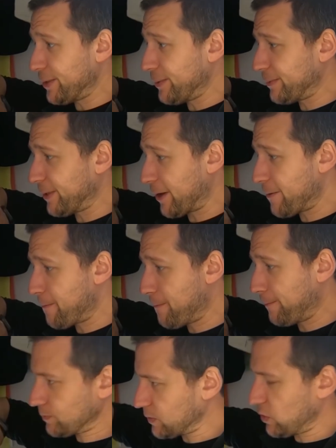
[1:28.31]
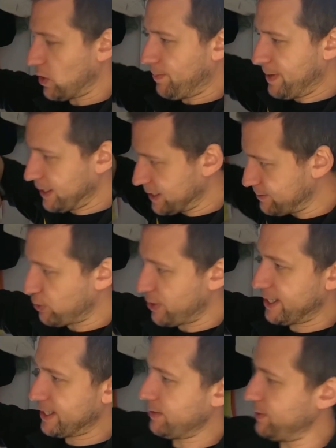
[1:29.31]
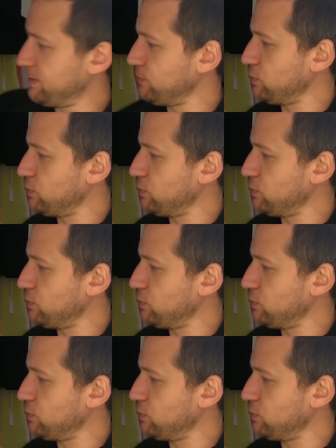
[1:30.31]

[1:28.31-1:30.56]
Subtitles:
you know. So I picked these breakers up this